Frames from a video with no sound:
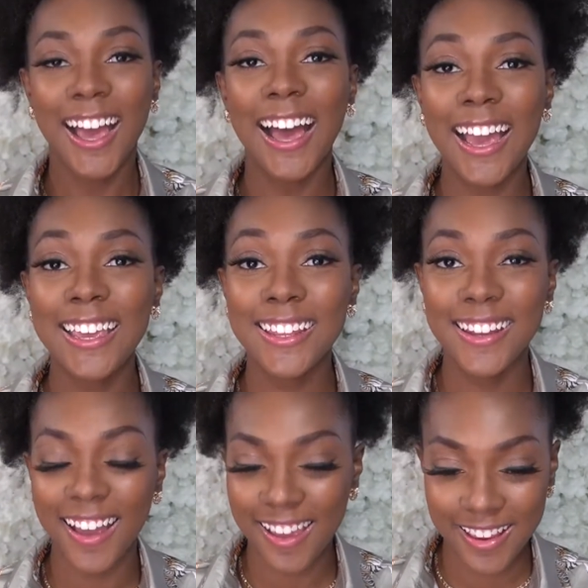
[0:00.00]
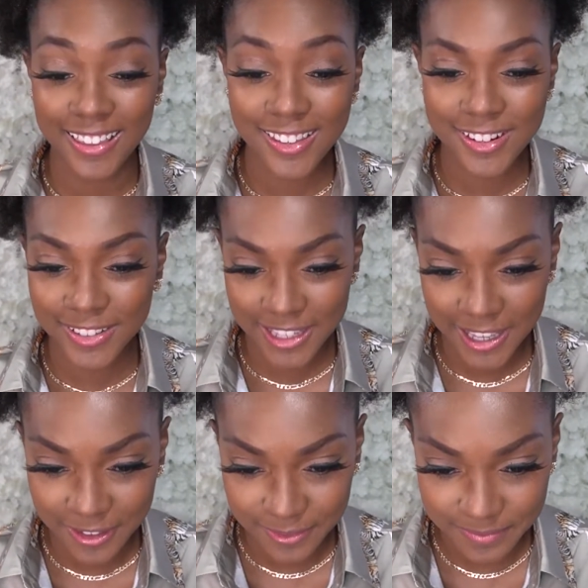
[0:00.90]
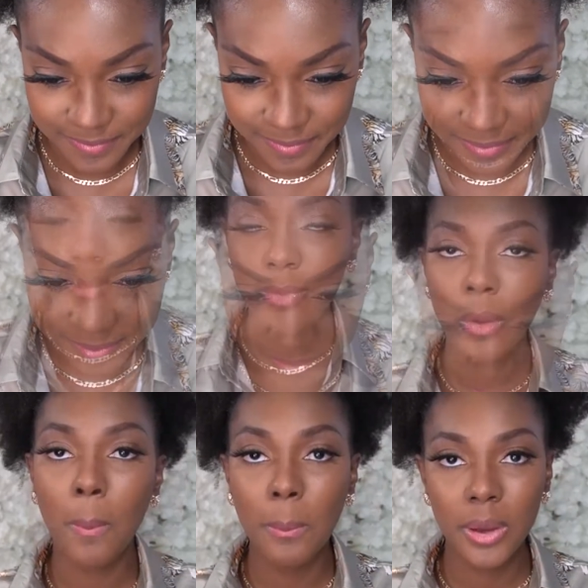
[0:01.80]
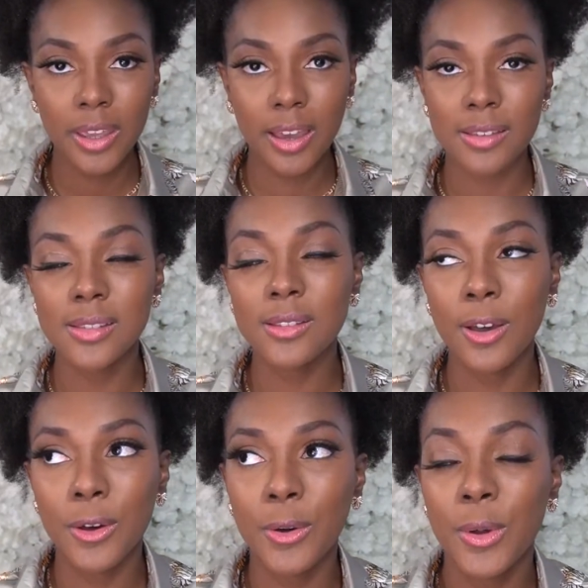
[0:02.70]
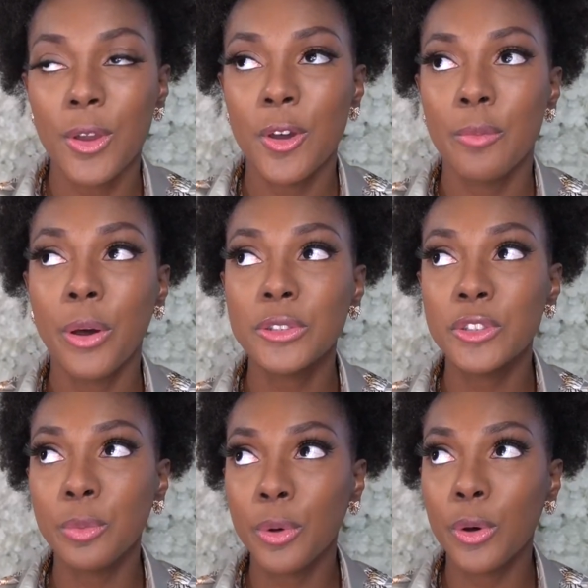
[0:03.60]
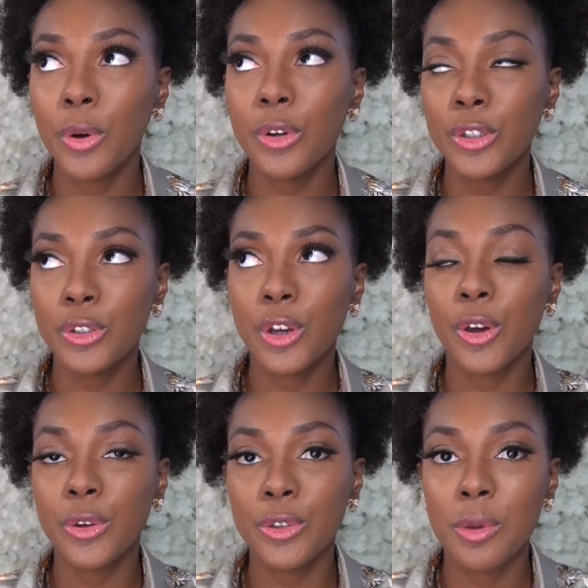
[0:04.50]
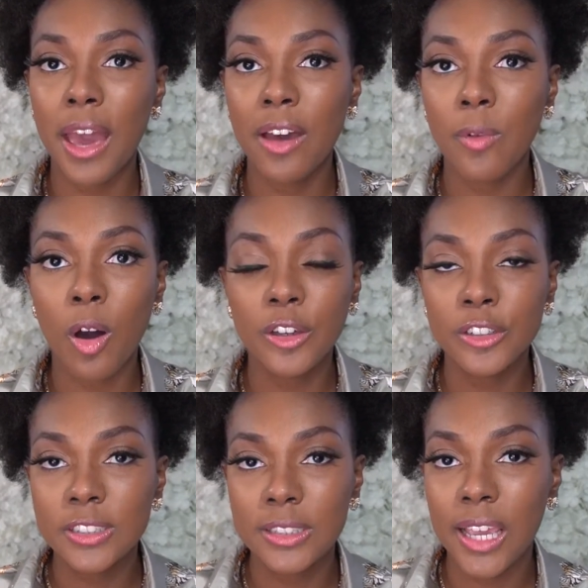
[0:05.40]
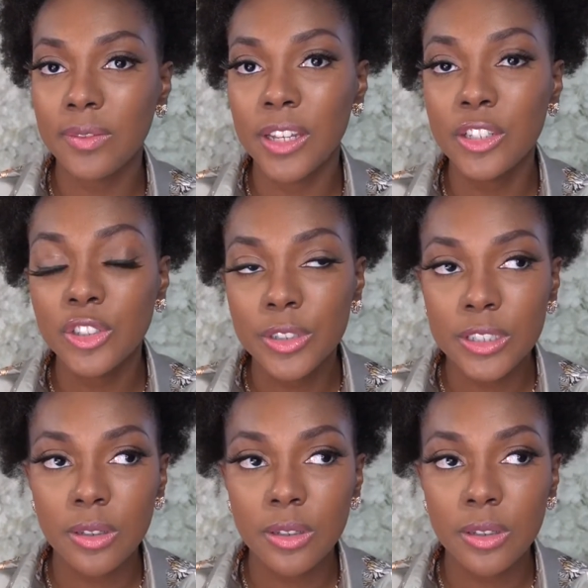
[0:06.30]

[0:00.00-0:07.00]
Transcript: I cannot. I literally can't. But yeah, so Postable, you know, you have all your saved entries